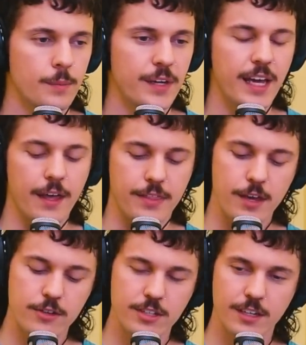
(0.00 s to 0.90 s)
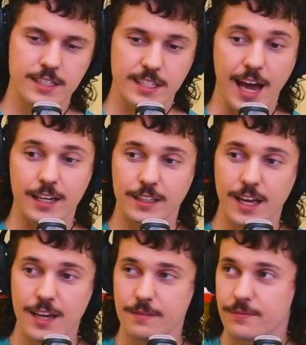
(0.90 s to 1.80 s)
yeah, the other song,
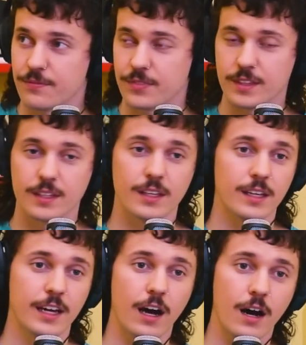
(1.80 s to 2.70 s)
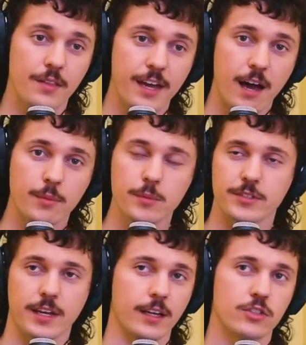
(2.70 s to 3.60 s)
Satellite, on the album
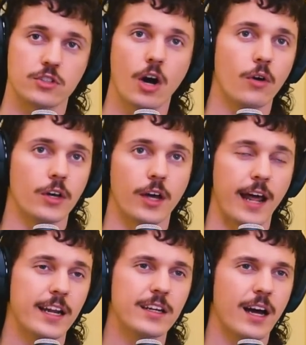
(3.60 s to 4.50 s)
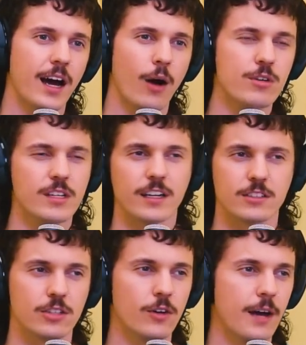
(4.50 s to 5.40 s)
is so good. I wasn't
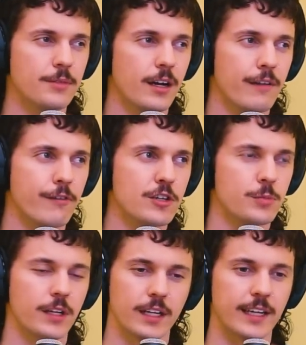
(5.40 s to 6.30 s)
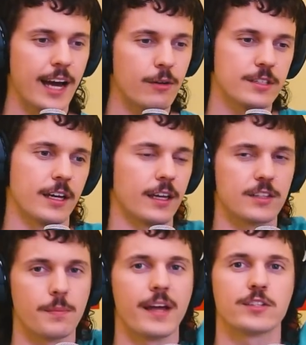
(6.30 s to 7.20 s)
too hyped on it at first, but now it's
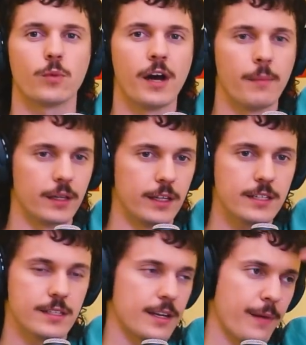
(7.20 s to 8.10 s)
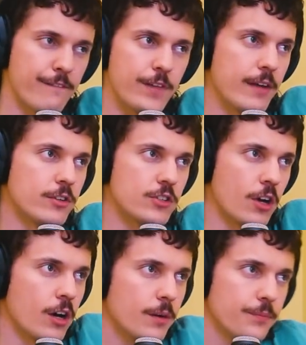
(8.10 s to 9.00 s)
made its way up my list. It's my favorite
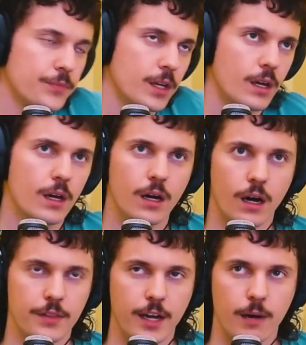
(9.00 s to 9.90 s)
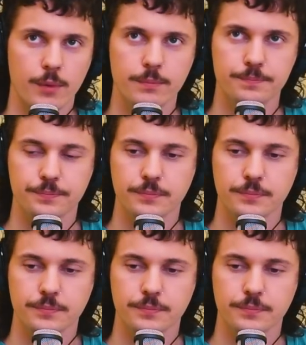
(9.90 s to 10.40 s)
song on the album.